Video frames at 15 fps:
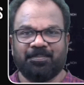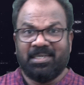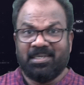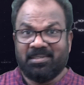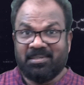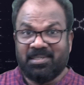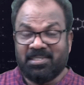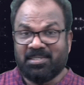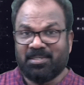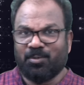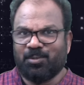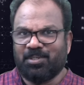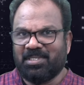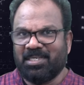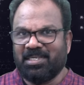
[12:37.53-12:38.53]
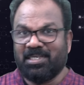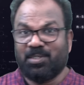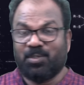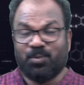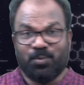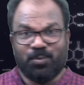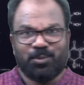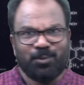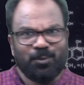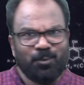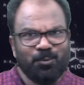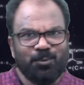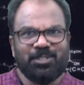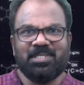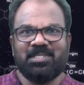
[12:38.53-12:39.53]
In this question, two
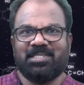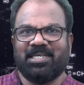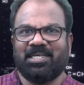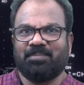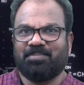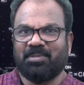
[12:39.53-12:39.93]
solutions are